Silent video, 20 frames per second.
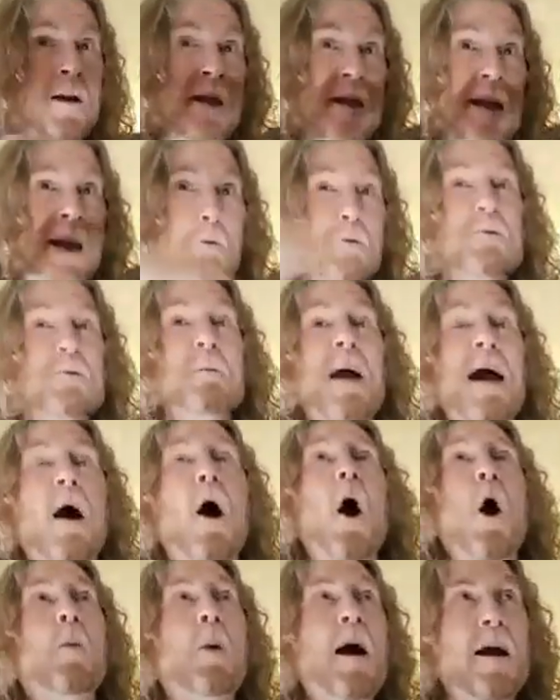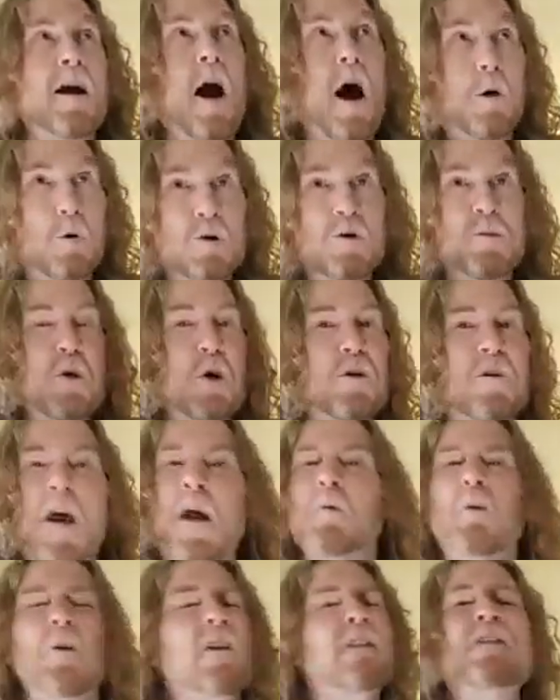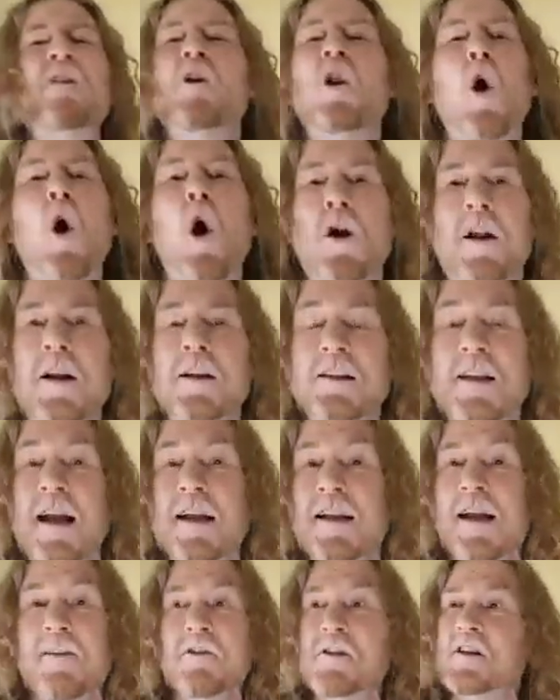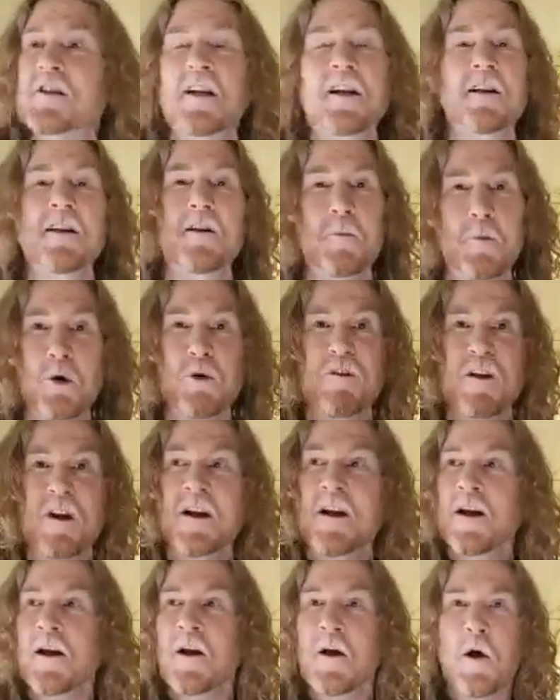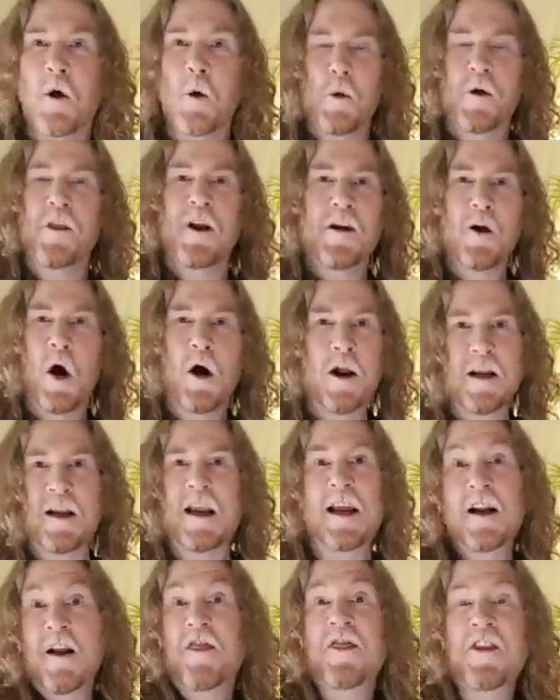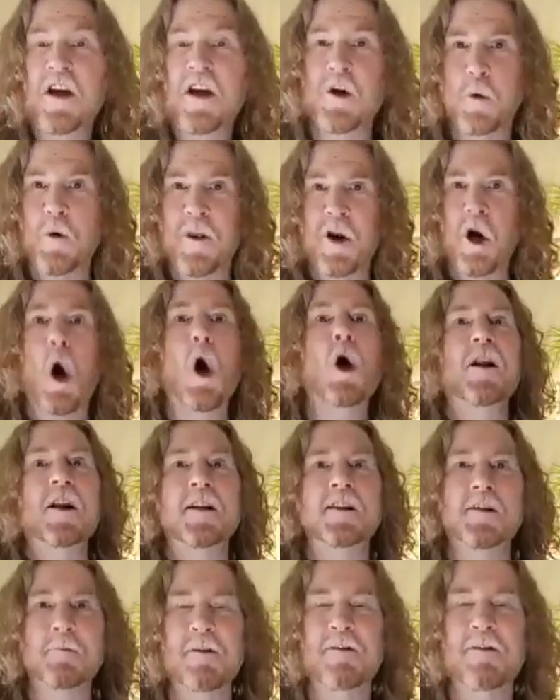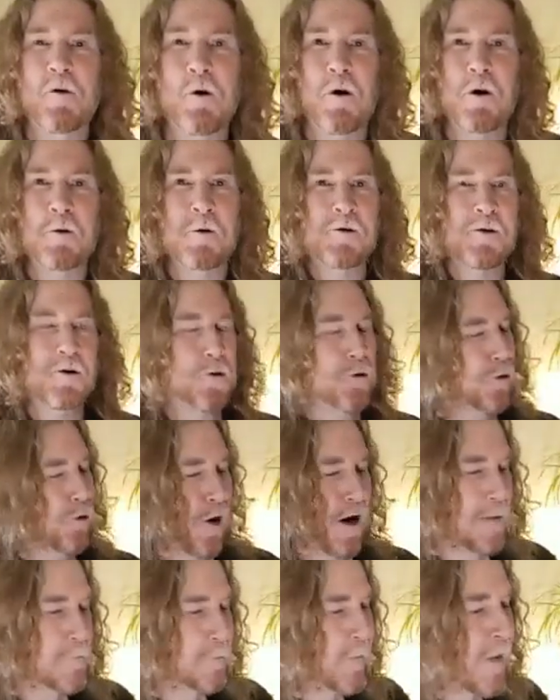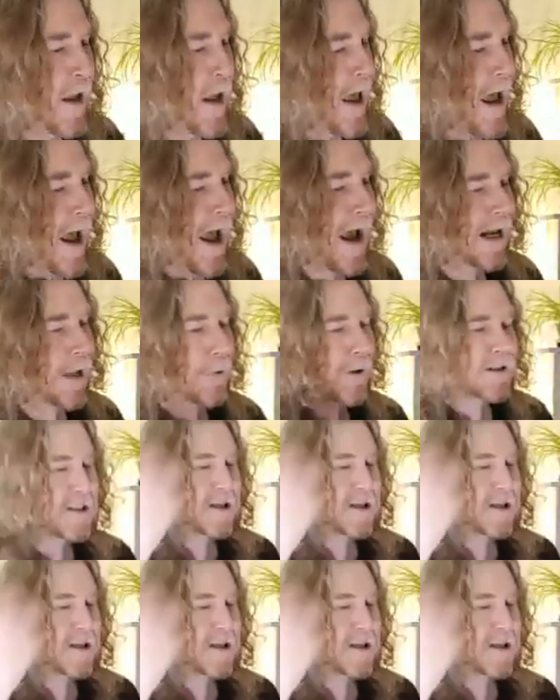It was, oh my God, it was beautiful. And with a full audience, I'd never seen the movie in a theater with an audience before. It was great. Anyways, here's